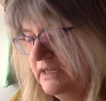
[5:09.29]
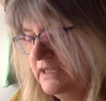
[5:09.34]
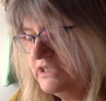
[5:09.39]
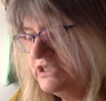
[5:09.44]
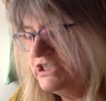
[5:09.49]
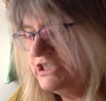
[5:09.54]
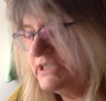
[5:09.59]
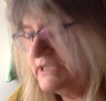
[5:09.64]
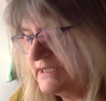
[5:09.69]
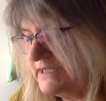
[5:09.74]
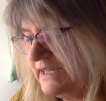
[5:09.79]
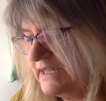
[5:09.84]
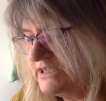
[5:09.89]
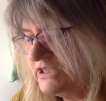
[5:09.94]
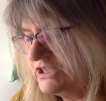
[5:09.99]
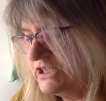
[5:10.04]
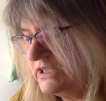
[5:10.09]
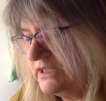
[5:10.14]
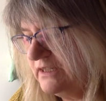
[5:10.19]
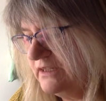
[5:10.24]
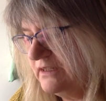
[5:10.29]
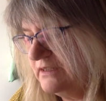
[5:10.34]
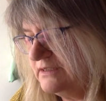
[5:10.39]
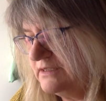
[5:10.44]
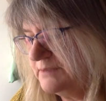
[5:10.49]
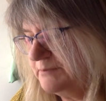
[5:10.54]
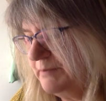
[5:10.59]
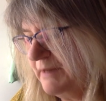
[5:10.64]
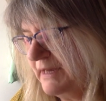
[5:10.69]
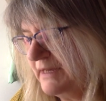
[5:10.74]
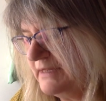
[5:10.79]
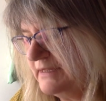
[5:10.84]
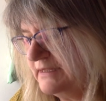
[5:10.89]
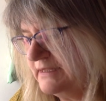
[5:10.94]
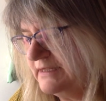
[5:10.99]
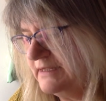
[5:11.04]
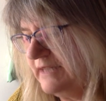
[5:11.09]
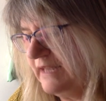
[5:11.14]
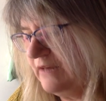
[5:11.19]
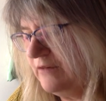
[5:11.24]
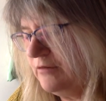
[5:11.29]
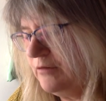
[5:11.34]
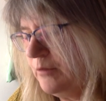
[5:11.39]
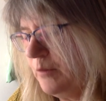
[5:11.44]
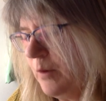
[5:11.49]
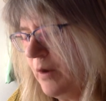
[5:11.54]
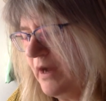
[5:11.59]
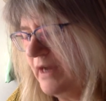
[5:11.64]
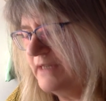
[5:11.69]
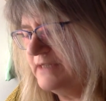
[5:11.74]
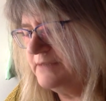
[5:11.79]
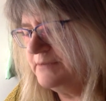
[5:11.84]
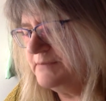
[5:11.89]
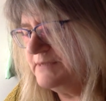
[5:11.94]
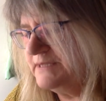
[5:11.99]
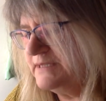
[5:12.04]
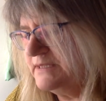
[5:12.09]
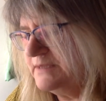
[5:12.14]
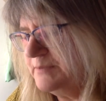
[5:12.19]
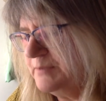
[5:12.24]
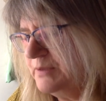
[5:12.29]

She snatched a glance back at the narrow-eyed Mrs.